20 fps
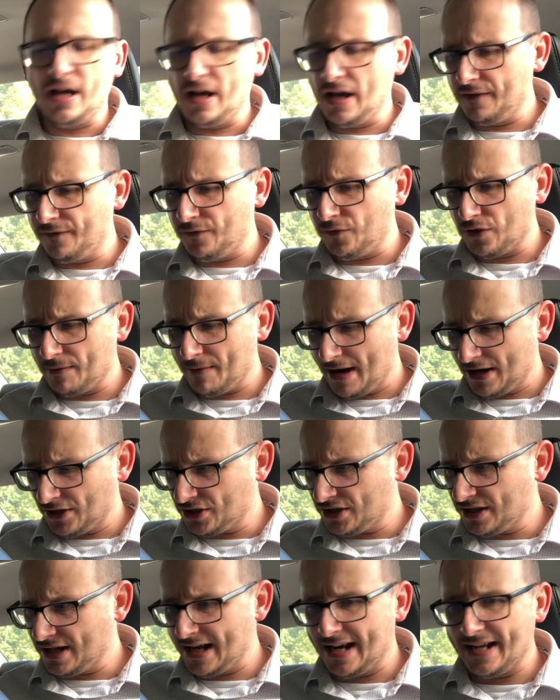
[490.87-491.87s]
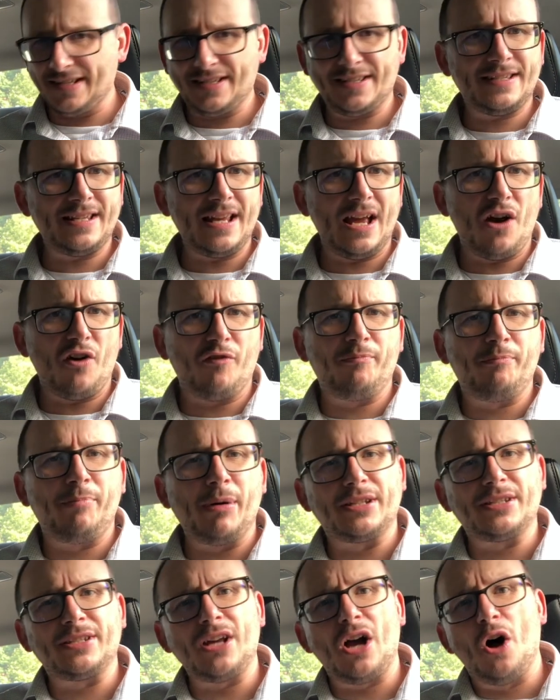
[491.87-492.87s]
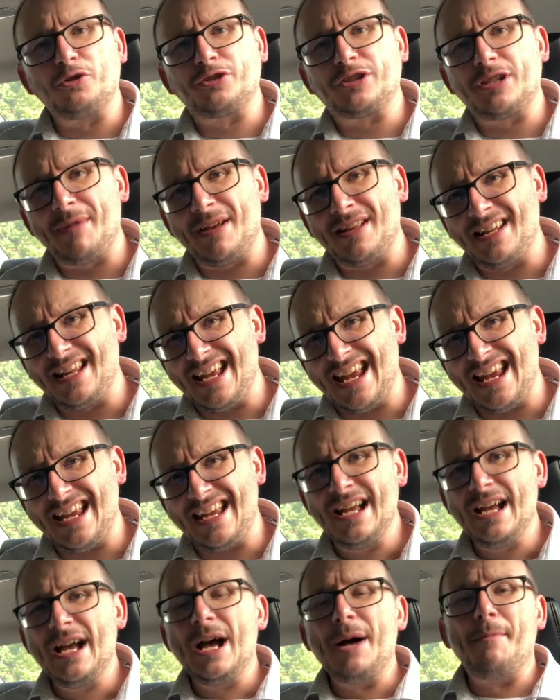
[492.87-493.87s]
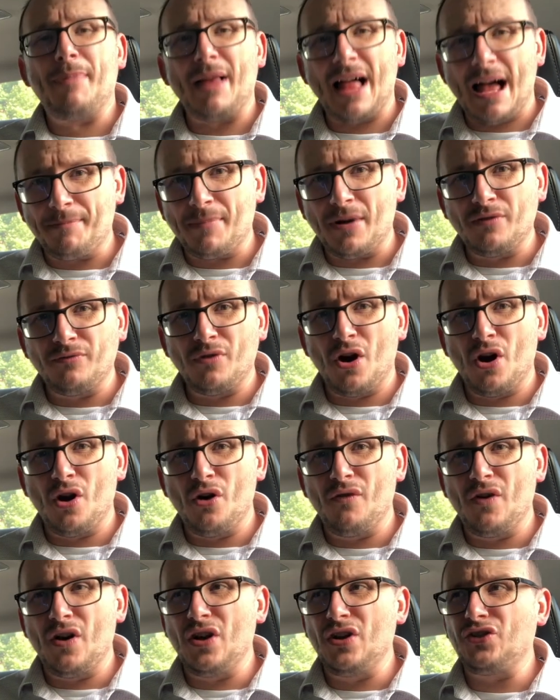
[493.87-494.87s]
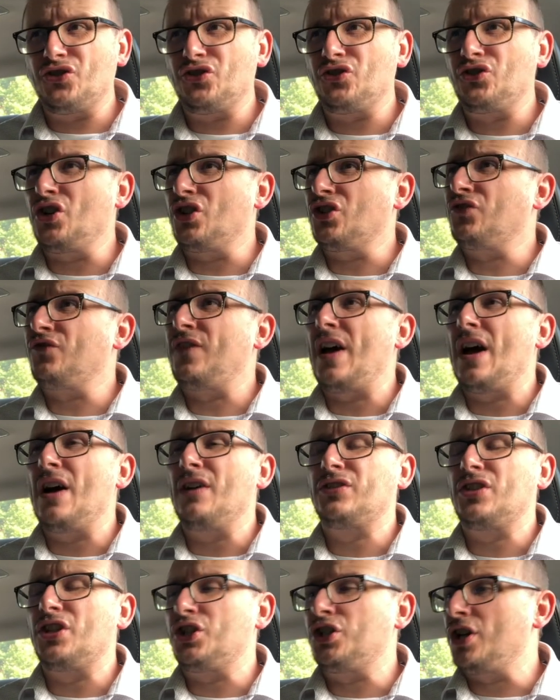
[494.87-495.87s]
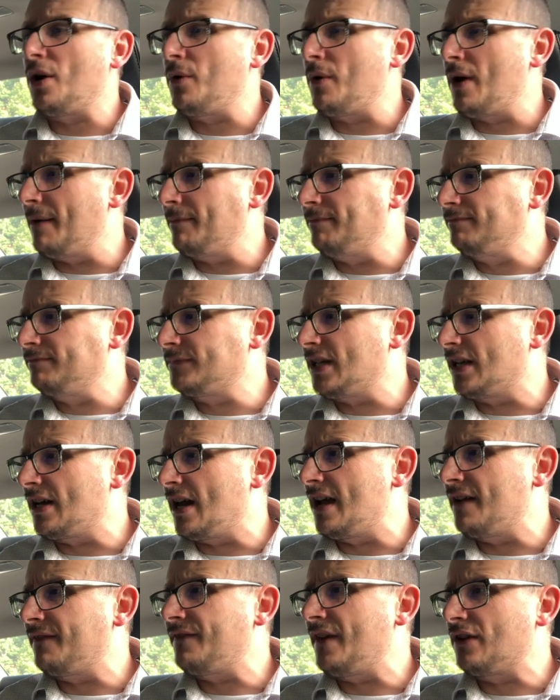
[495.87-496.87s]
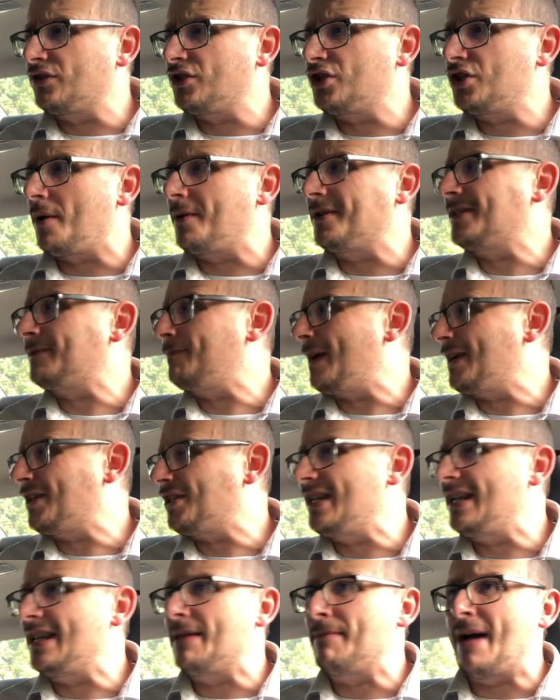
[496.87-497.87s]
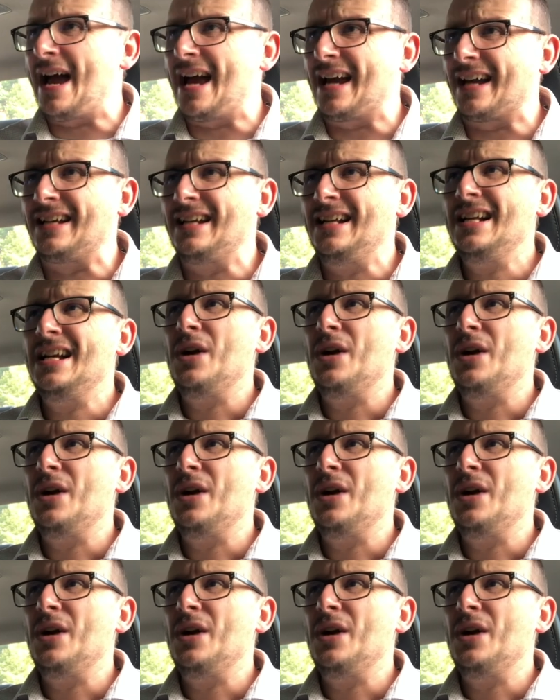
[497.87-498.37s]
for the match itself. But ultimately, Blackburn Rovers just failed to show up today, failed to show, especially at the back.